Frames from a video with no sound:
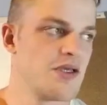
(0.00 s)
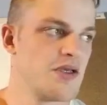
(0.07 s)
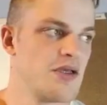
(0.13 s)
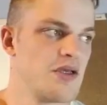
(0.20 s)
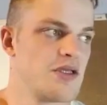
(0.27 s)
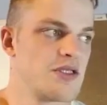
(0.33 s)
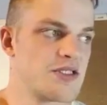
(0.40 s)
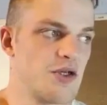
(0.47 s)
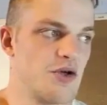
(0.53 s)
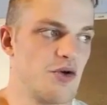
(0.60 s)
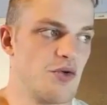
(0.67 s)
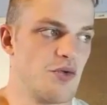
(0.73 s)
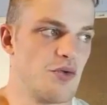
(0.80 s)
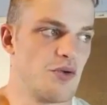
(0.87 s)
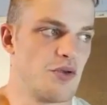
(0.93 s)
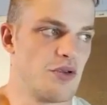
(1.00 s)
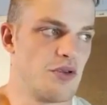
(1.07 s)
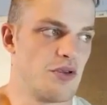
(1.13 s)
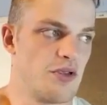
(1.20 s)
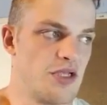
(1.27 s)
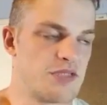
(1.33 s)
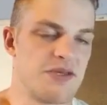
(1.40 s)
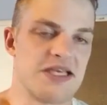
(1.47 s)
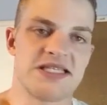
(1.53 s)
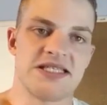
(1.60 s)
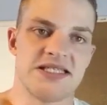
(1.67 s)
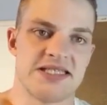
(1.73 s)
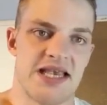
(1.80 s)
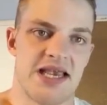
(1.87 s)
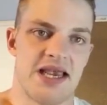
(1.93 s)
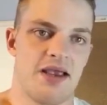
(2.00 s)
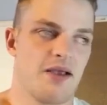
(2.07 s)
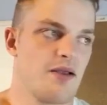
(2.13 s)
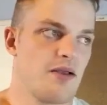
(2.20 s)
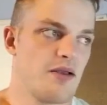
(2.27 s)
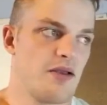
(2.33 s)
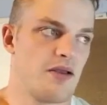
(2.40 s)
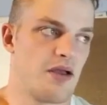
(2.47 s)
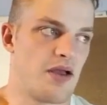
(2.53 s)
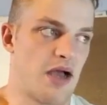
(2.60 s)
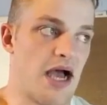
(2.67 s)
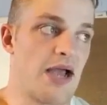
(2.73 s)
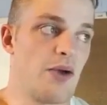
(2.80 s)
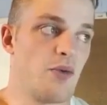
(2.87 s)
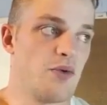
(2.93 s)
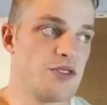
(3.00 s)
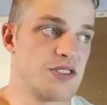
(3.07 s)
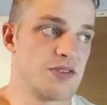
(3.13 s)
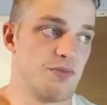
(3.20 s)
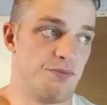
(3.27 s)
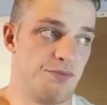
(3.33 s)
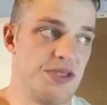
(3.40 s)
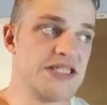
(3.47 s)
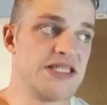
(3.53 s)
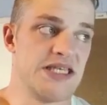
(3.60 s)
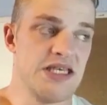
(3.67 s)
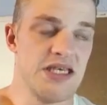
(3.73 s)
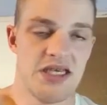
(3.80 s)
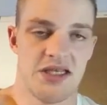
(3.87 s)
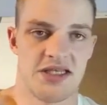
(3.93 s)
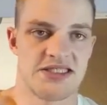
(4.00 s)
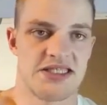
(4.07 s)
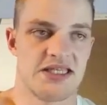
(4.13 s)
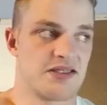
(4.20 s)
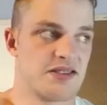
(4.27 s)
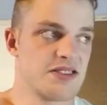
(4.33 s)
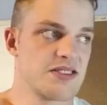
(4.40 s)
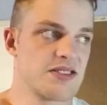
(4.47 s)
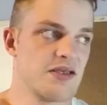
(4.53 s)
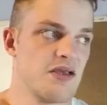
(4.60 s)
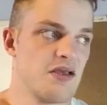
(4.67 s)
So it's basically saying, I was busy in this sentence,